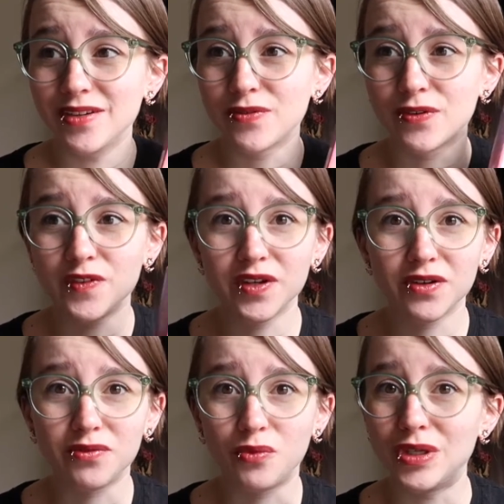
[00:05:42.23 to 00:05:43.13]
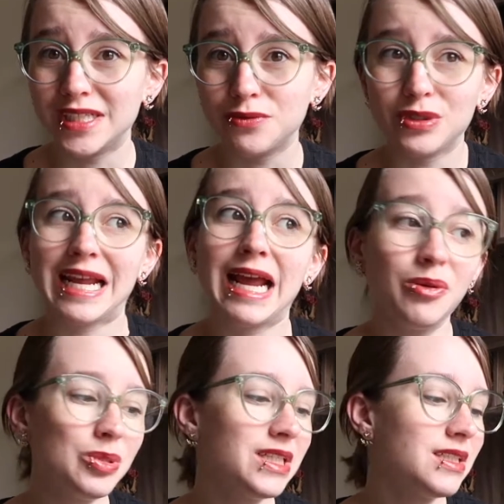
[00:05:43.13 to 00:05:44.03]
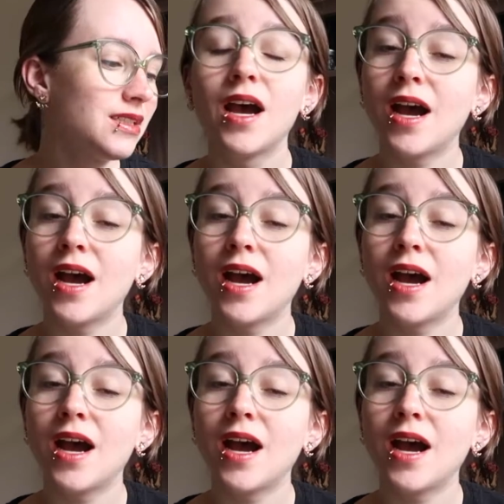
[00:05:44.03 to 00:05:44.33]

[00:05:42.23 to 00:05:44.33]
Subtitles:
for fear of what would happen.